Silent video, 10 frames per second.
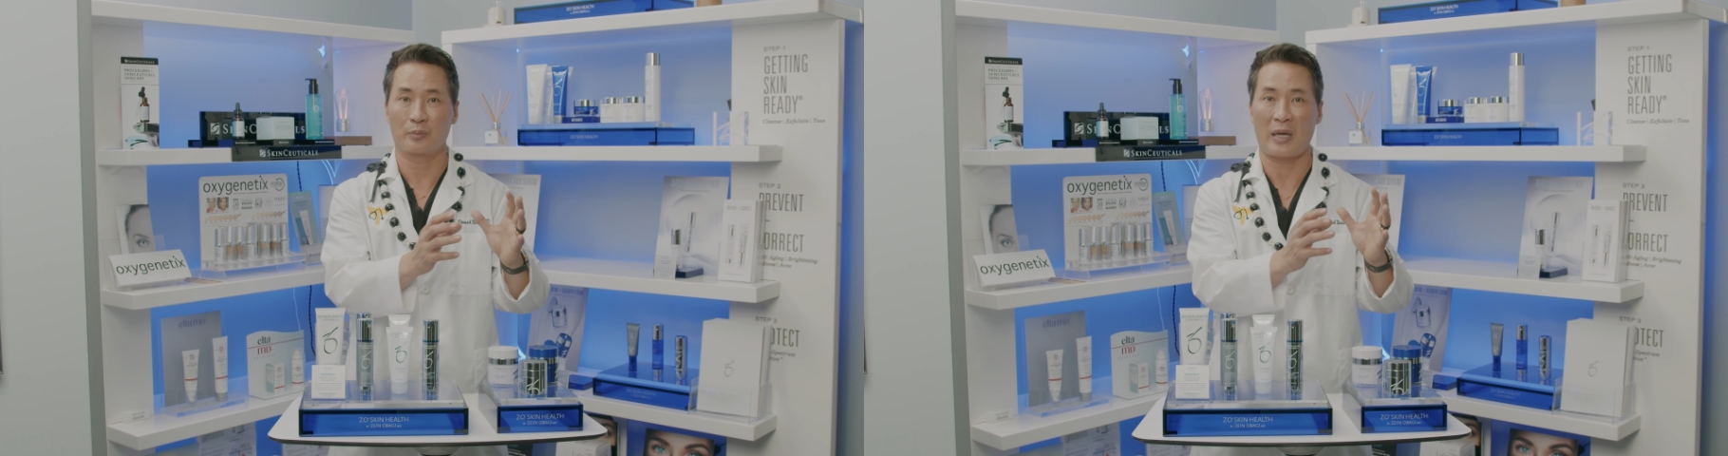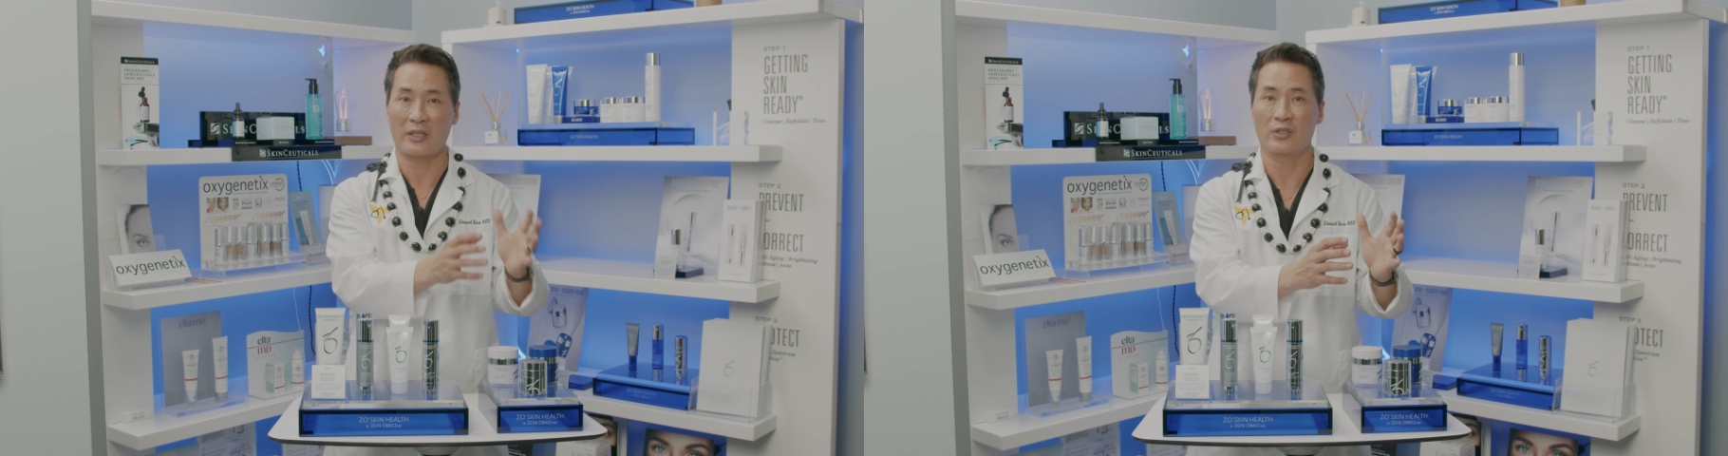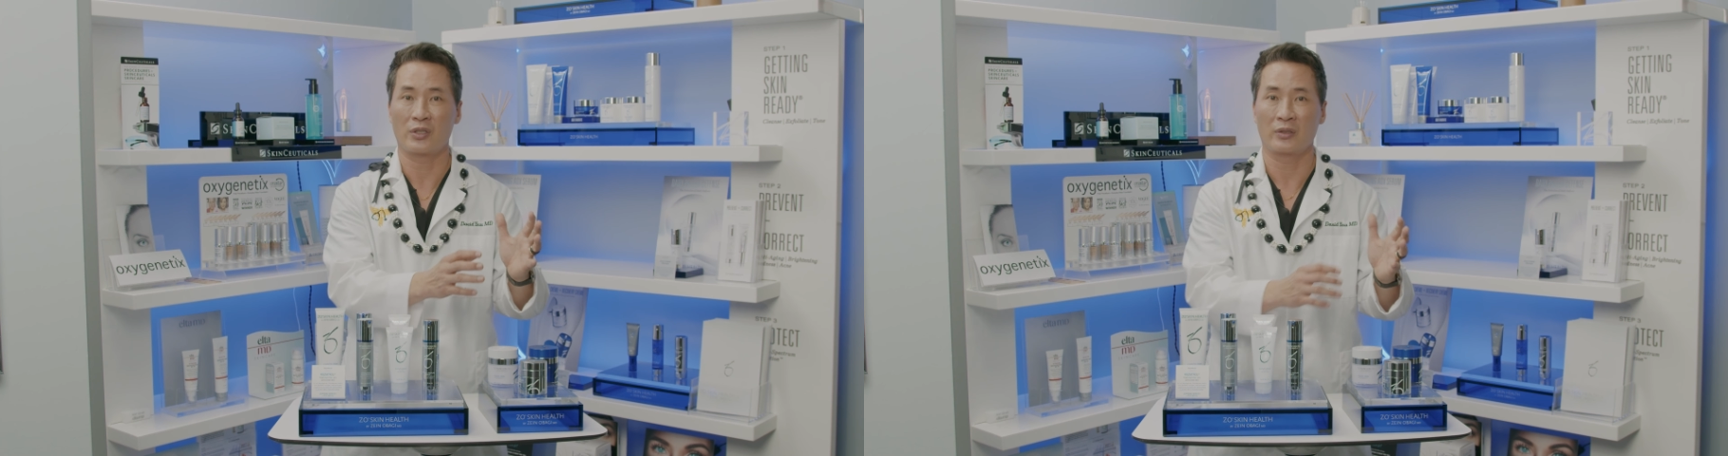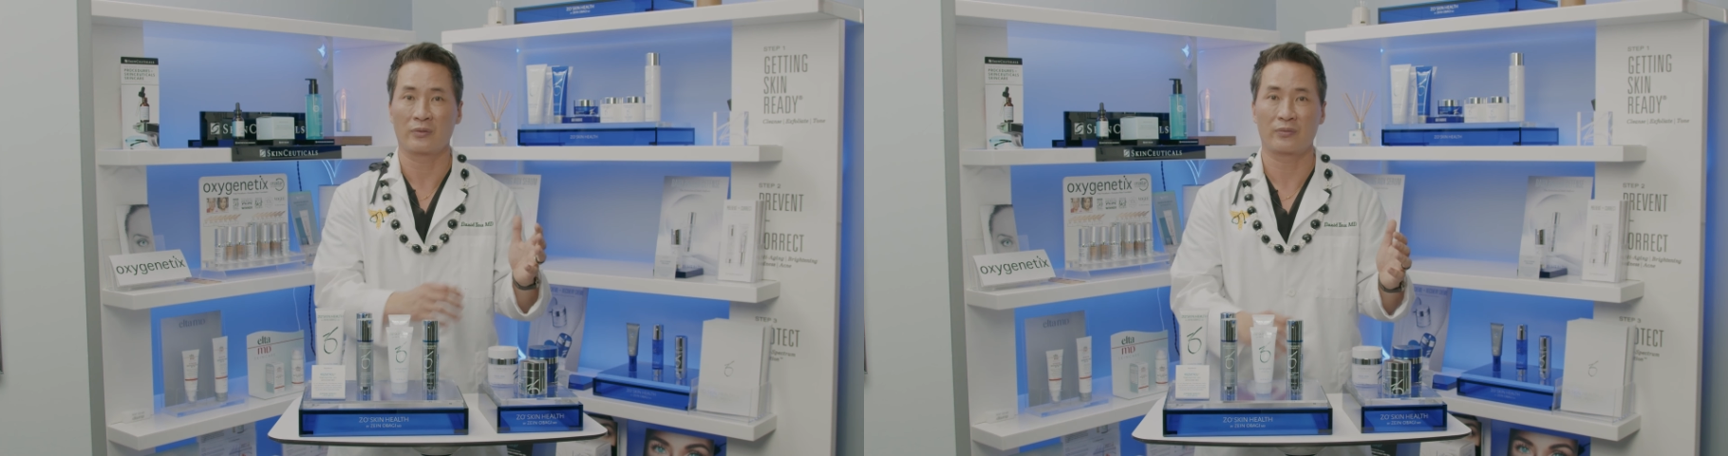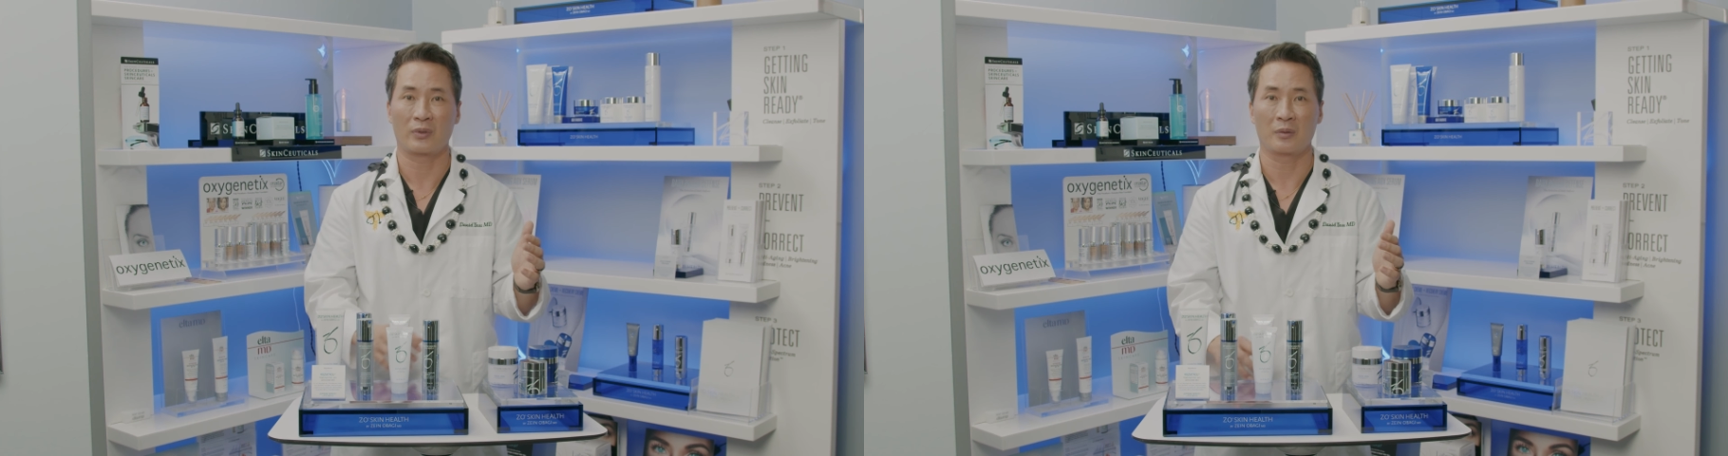packaging
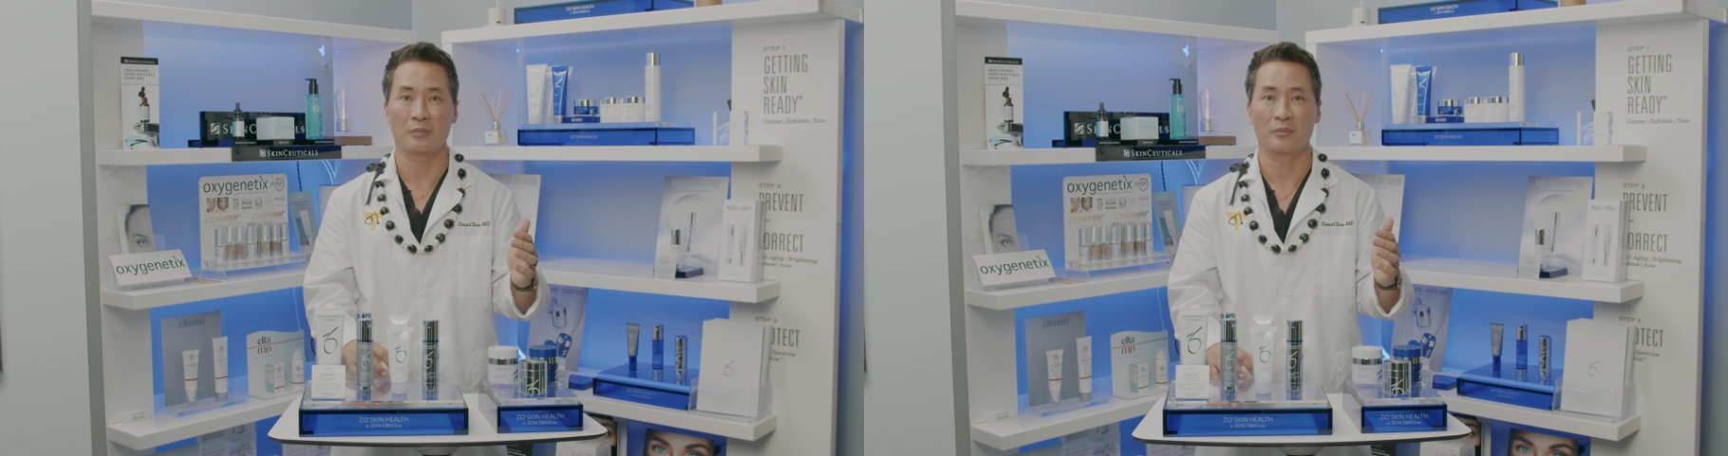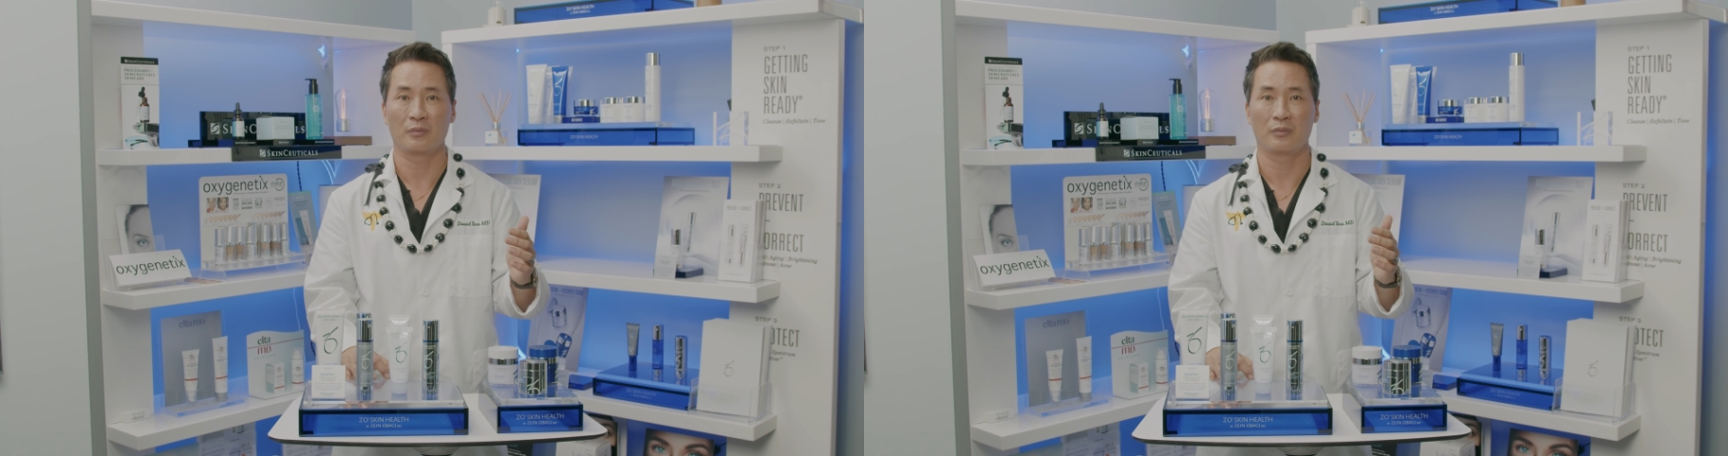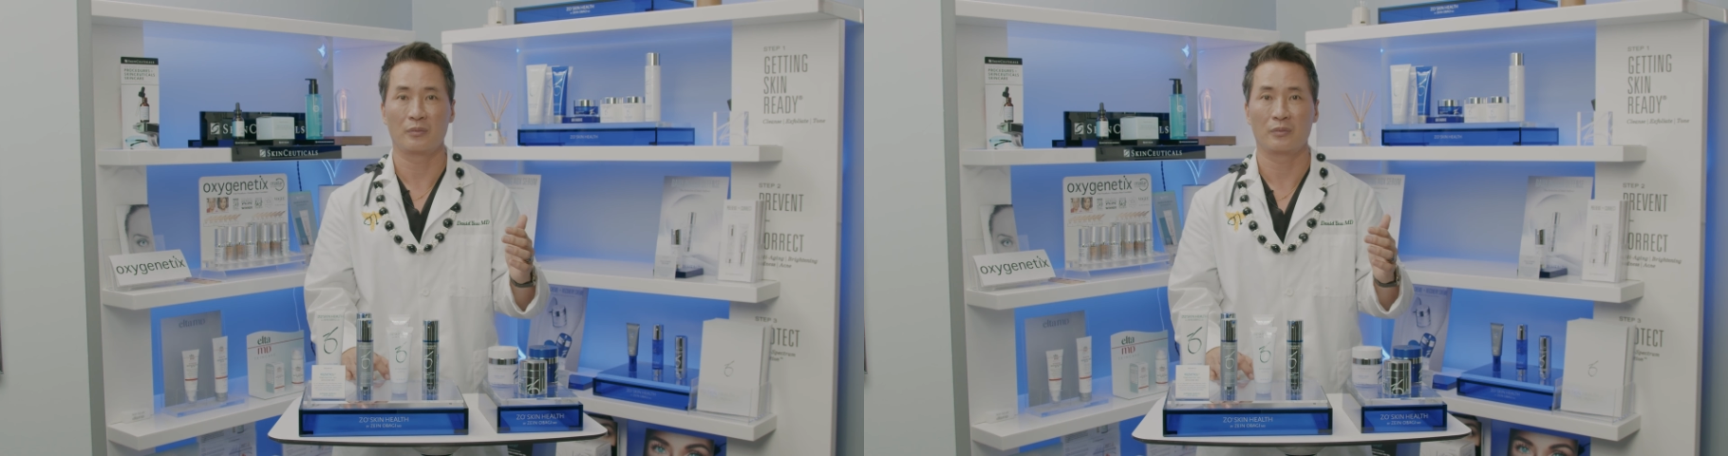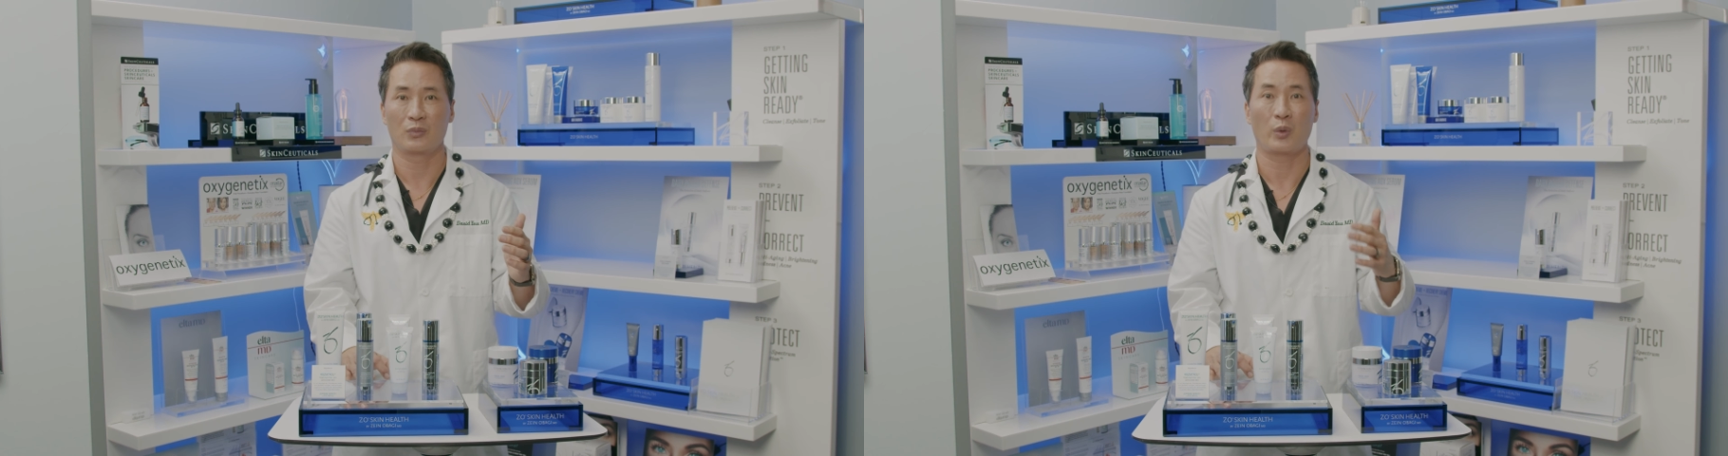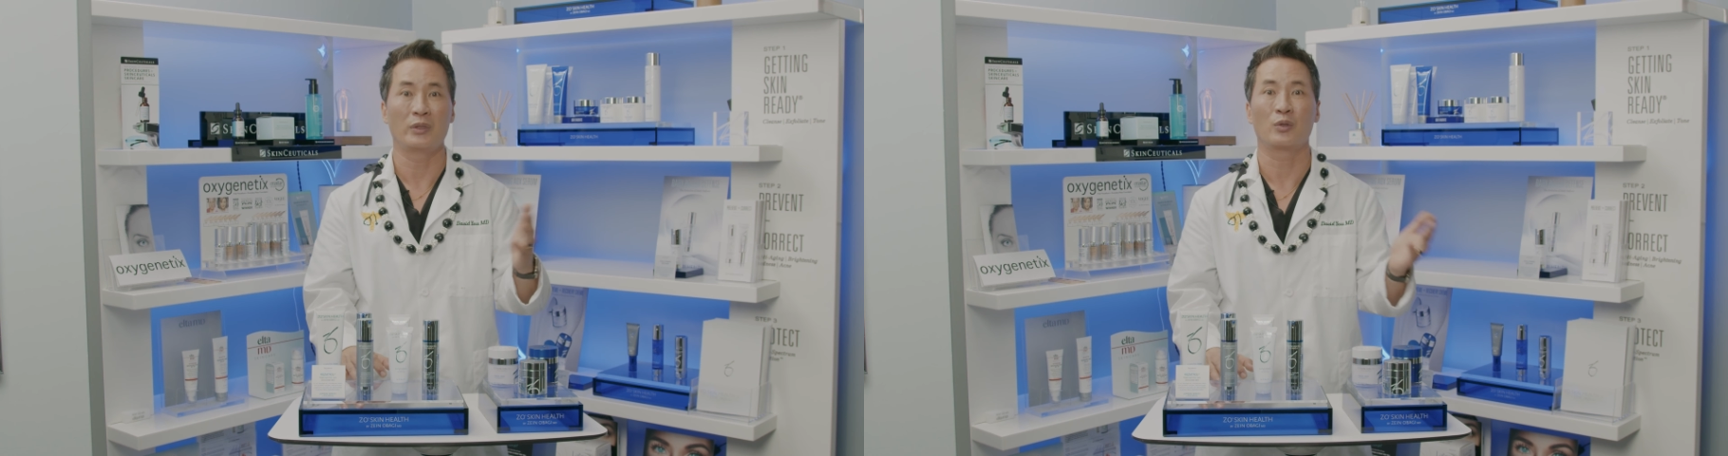from
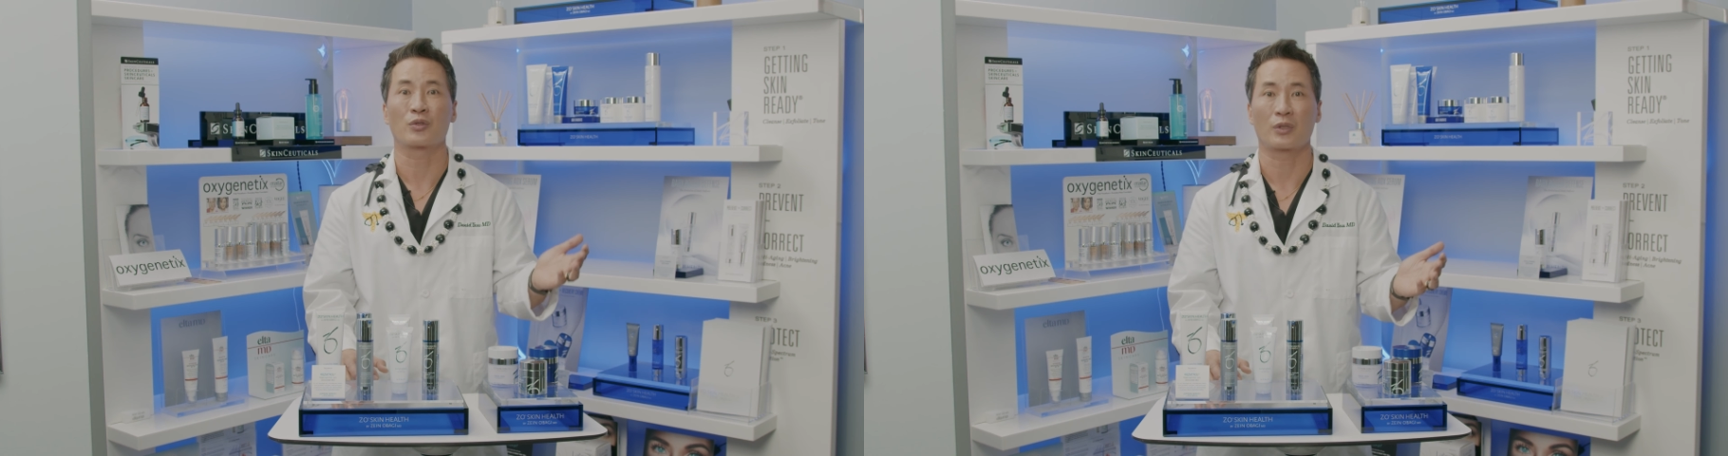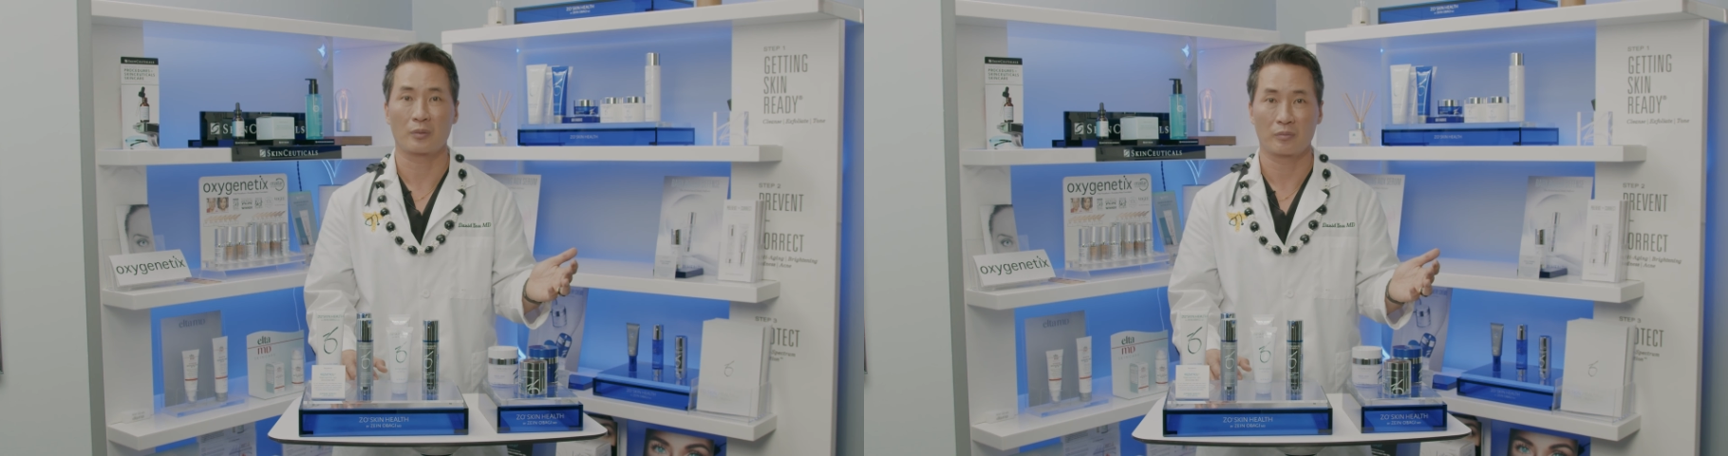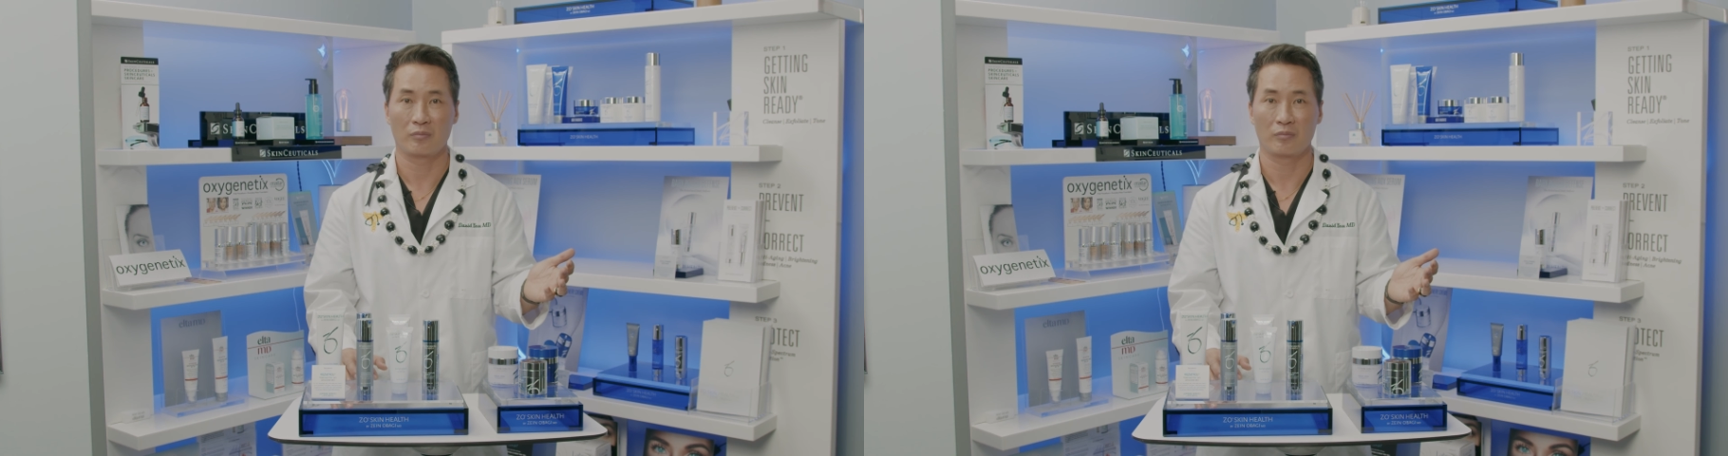20 years ago.